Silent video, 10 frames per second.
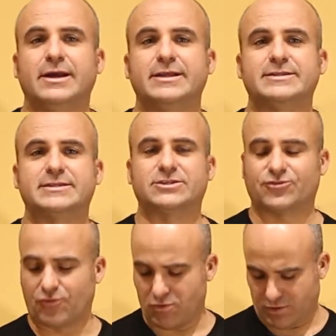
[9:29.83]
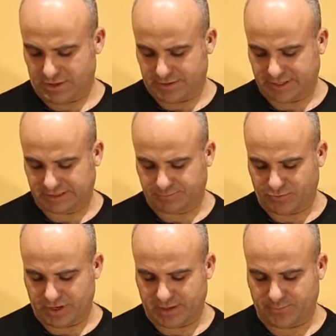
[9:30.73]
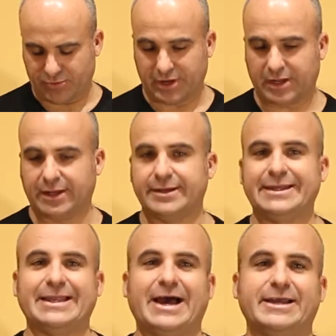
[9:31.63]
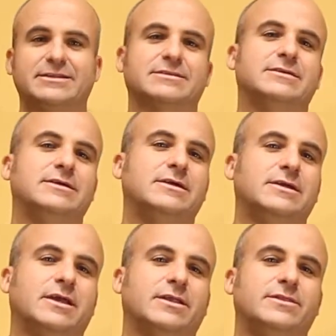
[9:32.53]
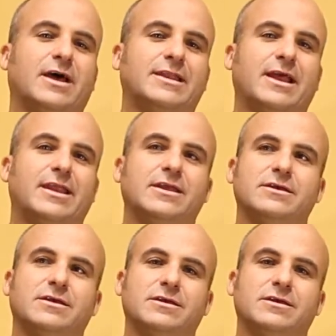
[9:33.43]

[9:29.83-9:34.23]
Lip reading: It's a stroke that's pretty light, not letting